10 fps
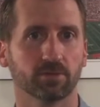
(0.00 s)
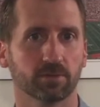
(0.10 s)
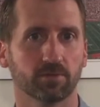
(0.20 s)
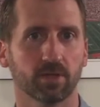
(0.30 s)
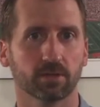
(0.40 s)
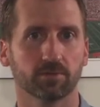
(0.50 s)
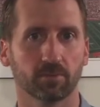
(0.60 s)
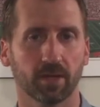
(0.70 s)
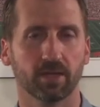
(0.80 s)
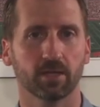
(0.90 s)
of hits from
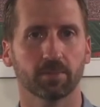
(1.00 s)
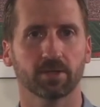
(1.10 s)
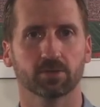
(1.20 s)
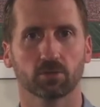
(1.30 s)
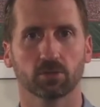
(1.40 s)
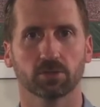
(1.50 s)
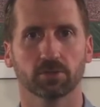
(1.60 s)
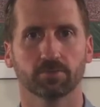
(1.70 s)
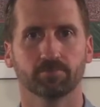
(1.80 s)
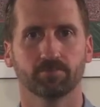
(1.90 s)
my database searches.
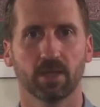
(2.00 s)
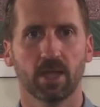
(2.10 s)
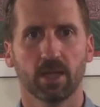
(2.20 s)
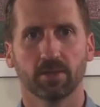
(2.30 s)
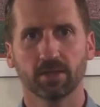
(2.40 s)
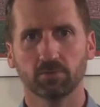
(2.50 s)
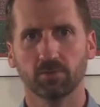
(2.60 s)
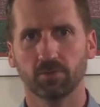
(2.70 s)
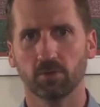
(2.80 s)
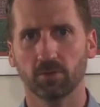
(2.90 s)
This review